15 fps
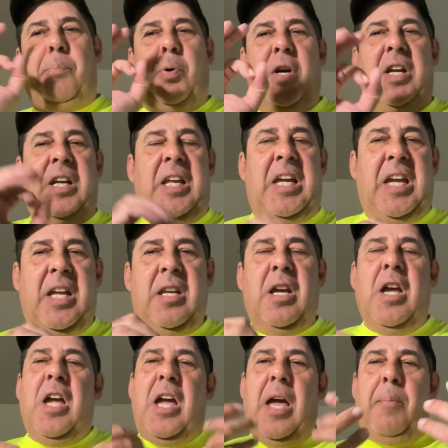put it in,
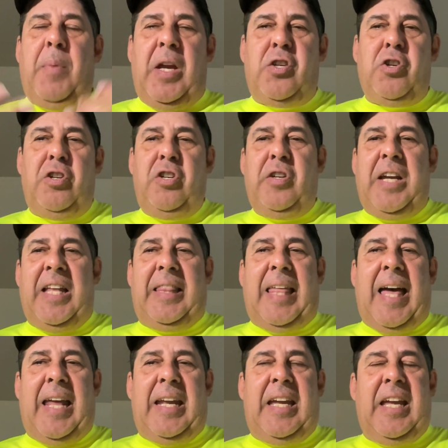and make sure you get
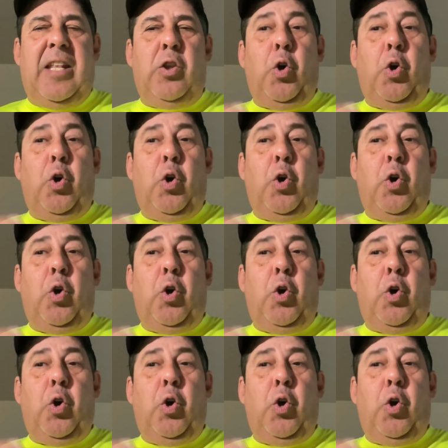that in.